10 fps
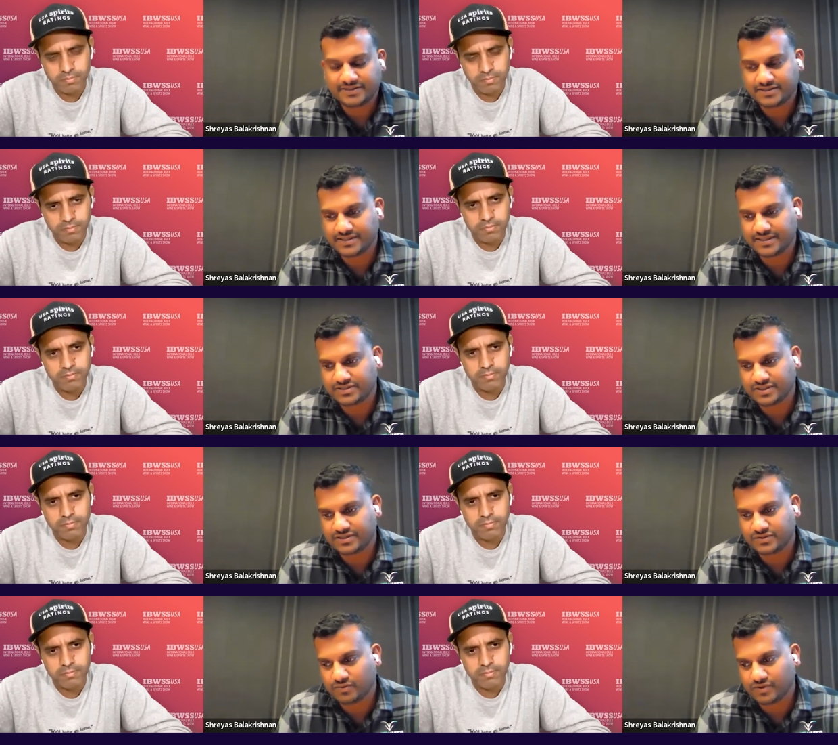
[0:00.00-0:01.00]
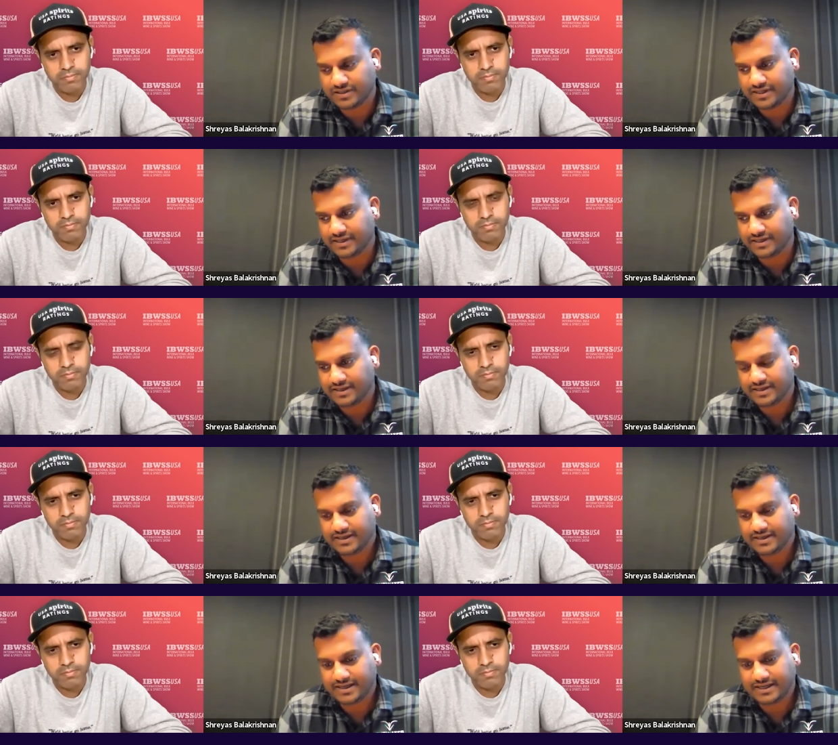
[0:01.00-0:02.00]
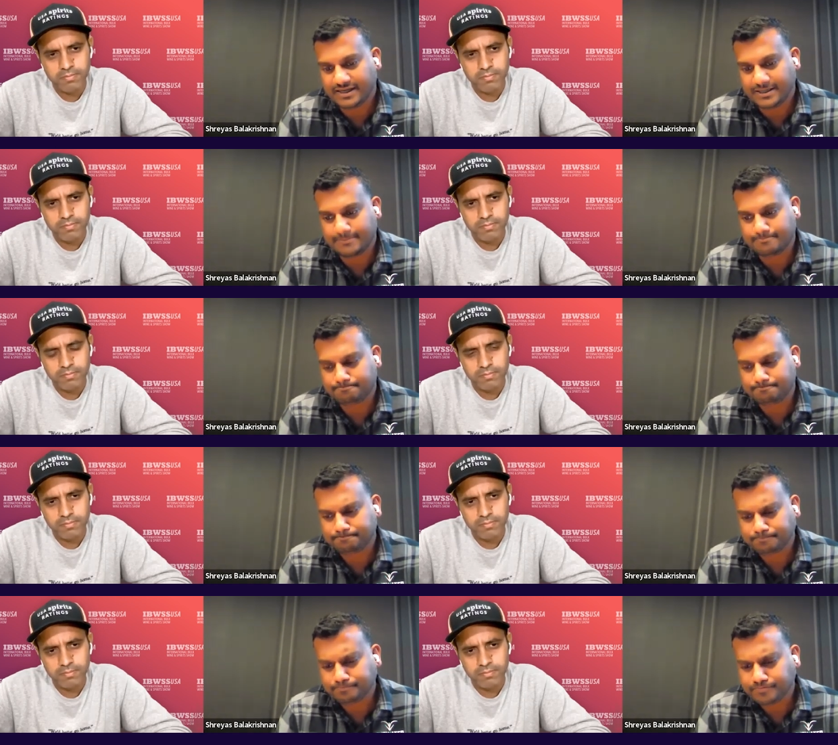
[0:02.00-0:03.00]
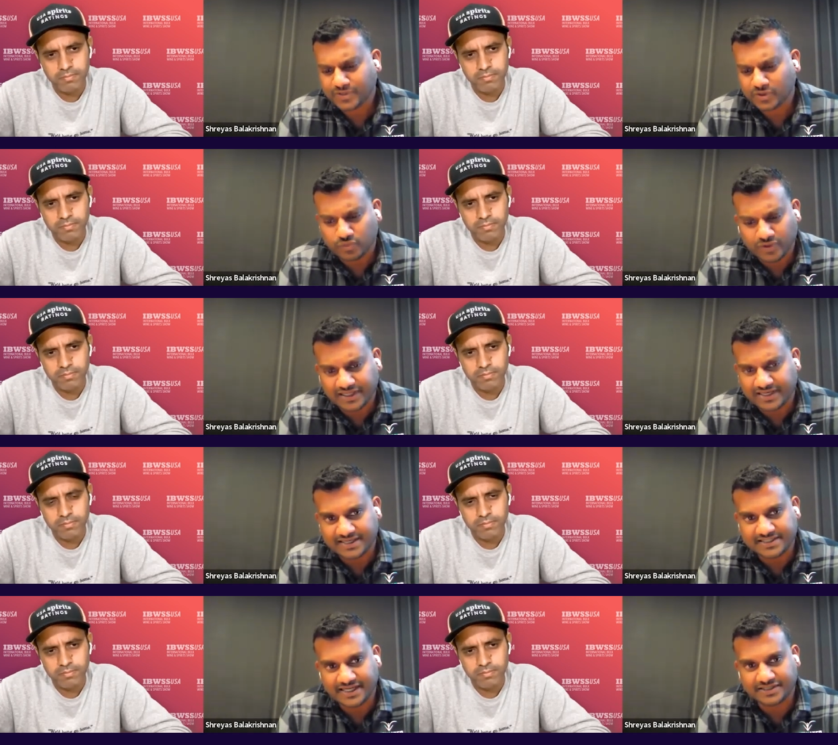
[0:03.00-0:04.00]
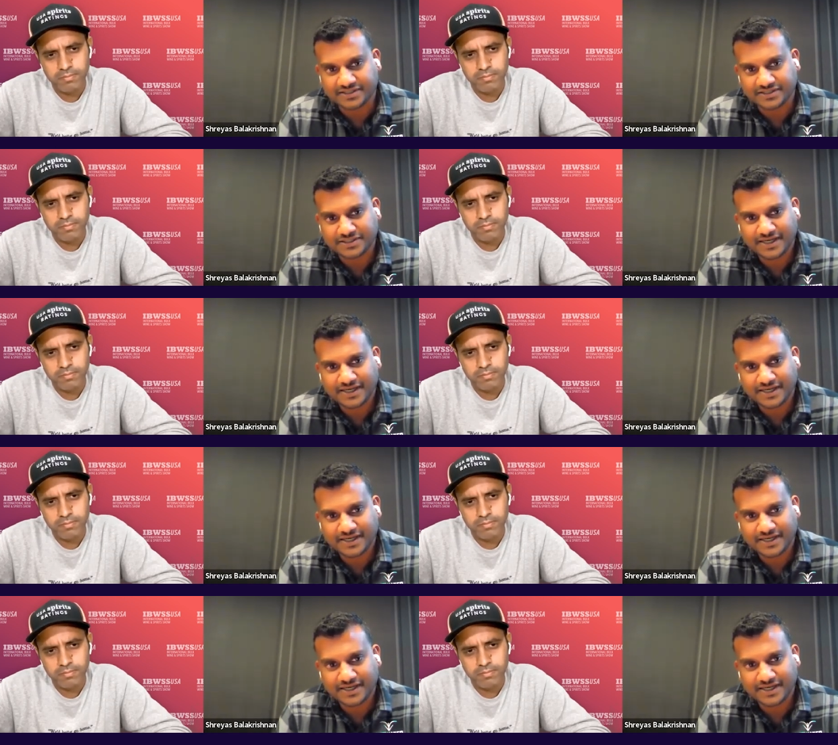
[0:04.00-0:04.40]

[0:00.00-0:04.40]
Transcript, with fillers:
Speaker 1: it's, it's it's really um, really contagious.